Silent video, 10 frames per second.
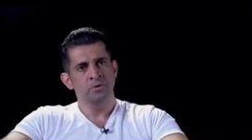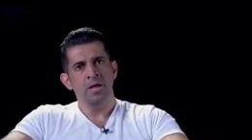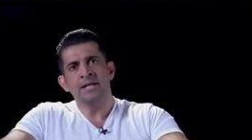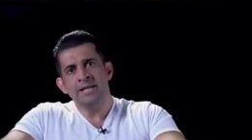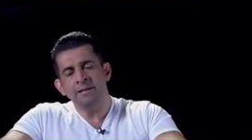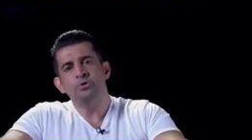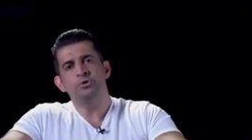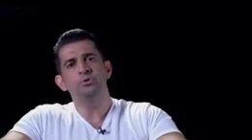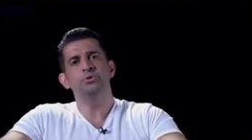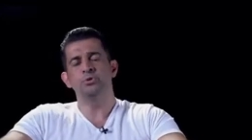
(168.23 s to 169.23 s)
It came to
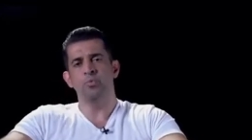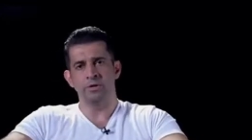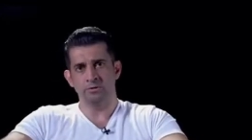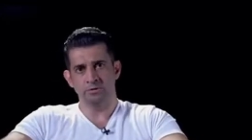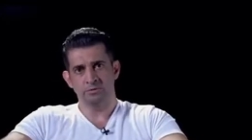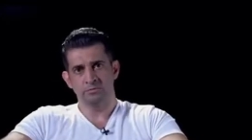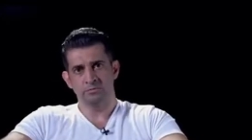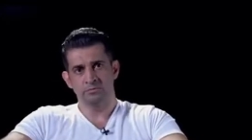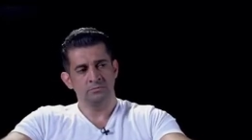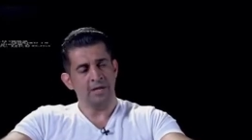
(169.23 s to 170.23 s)
choose the winners.
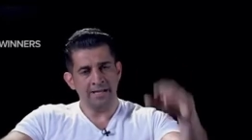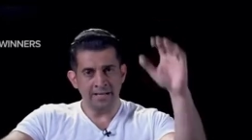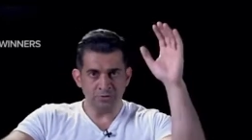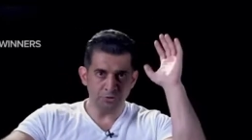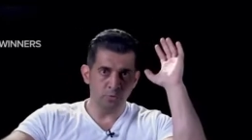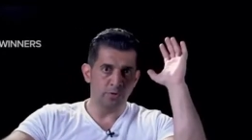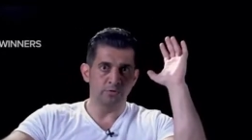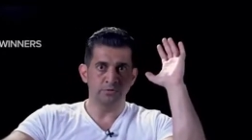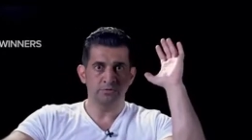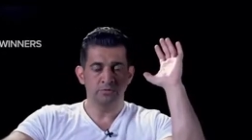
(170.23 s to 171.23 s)
I announced the
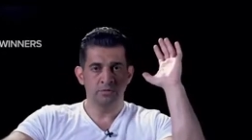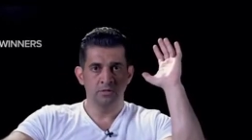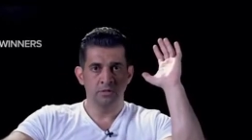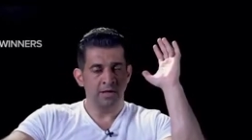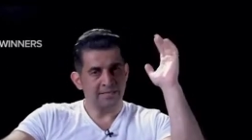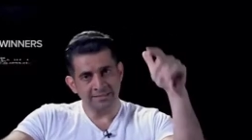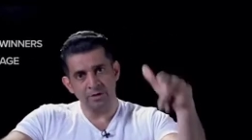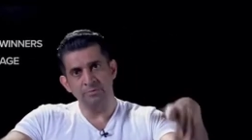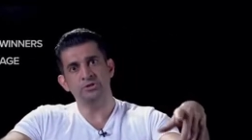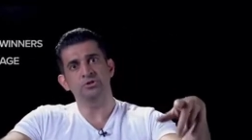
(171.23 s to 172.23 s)
winners. I sent
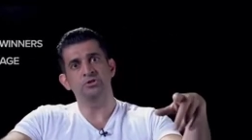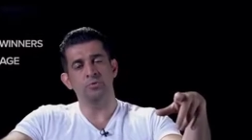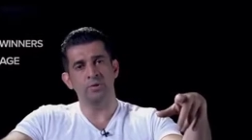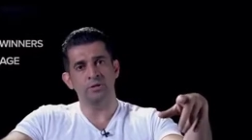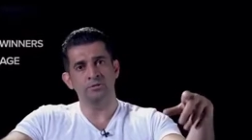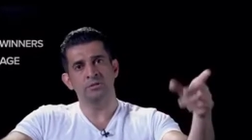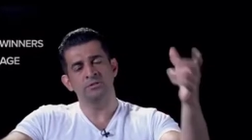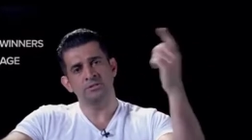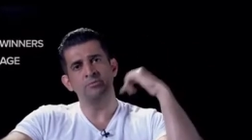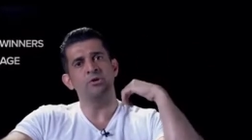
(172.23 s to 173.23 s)
a message to the winners.
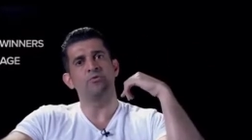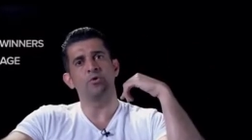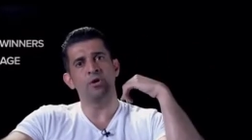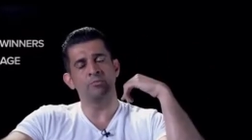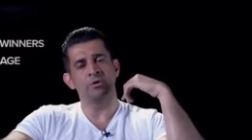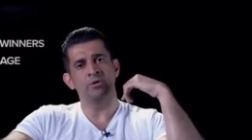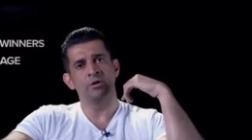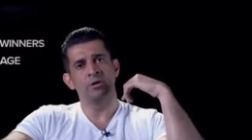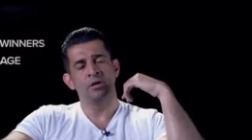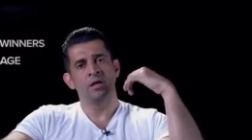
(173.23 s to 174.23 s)
Send me your phone number.
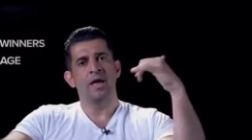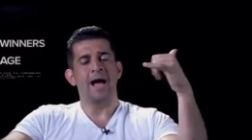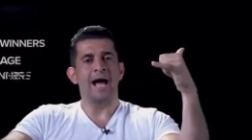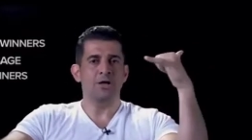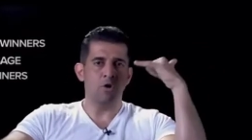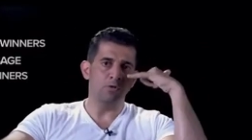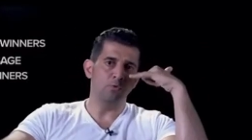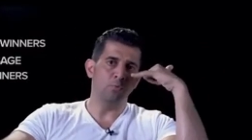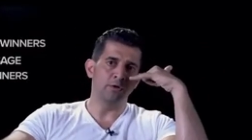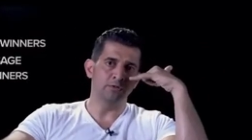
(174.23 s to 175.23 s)
I call
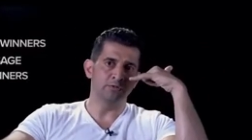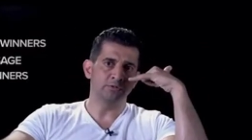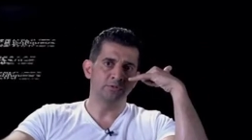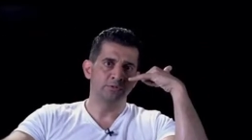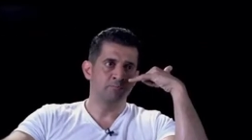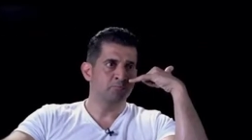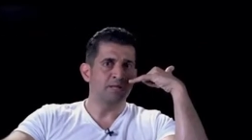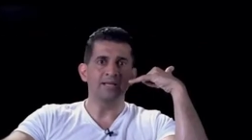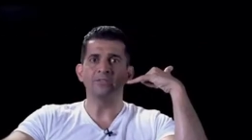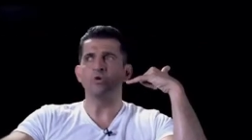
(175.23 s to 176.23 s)
the winners.
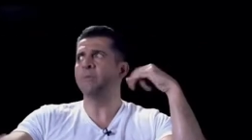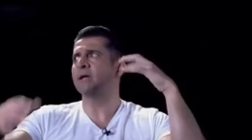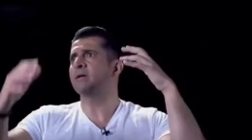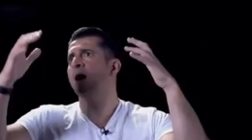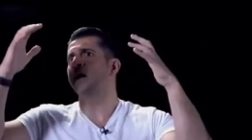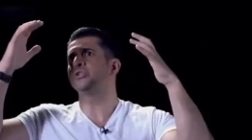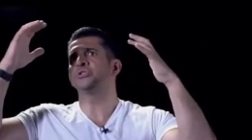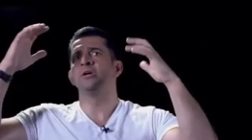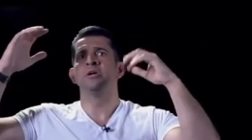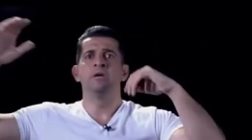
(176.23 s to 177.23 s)
They get, oh my
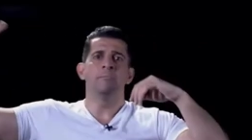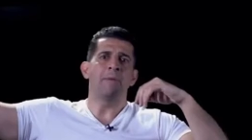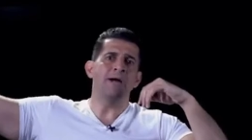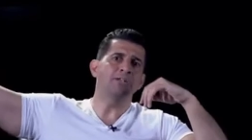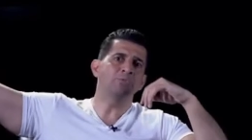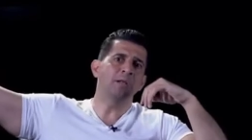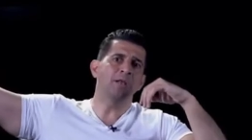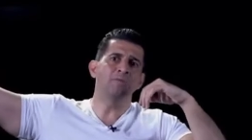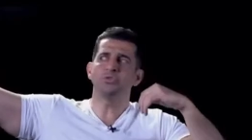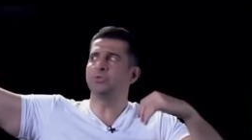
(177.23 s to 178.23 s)
gosh, my husband
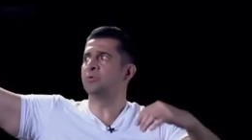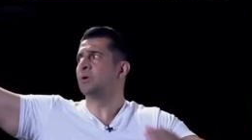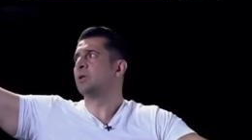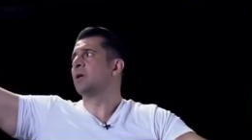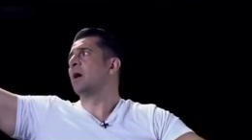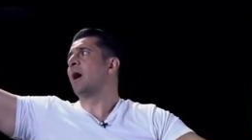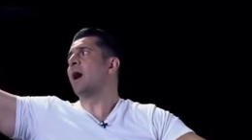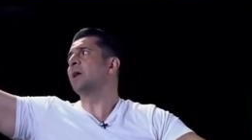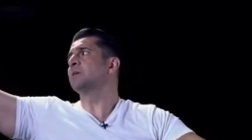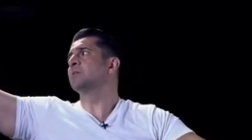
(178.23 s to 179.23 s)
loves you.
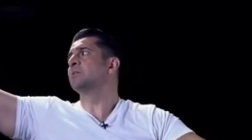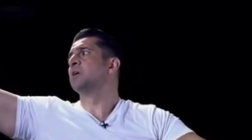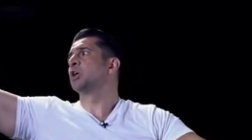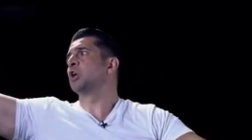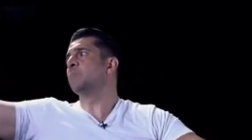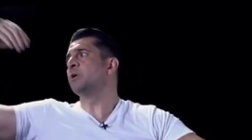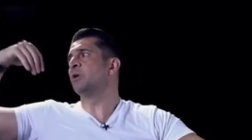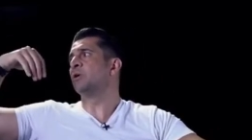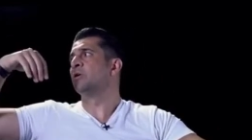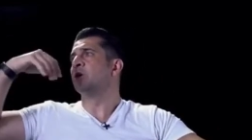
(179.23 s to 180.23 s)
Hike, come here.